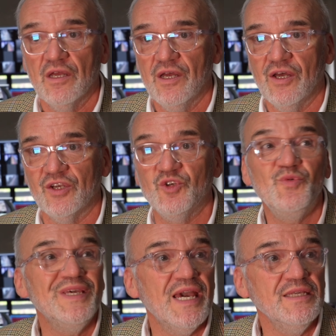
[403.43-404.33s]
uh,
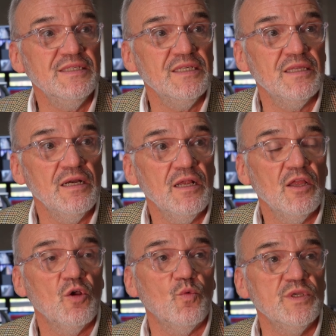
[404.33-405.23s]
created
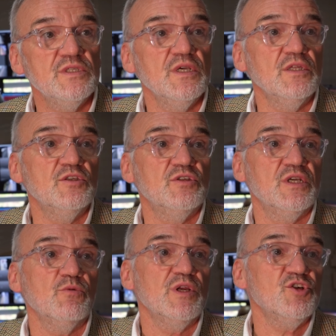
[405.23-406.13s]
with the
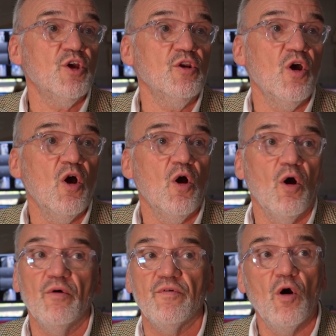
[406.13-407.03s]
integration
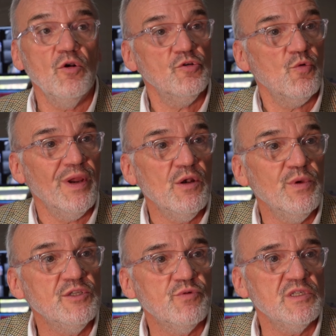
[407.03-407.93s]
of all the
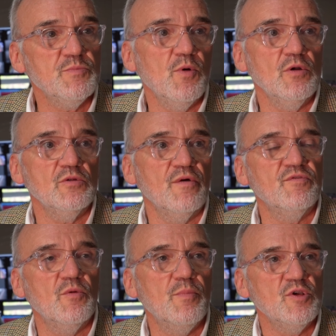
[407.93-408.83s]
railway transport,
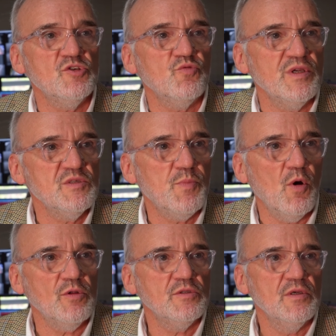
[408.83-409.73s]
of the bus
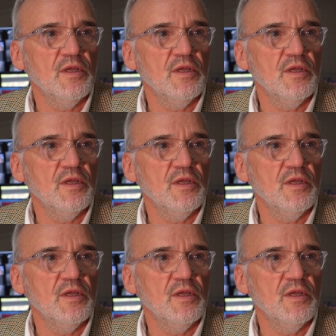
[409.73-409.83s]
transport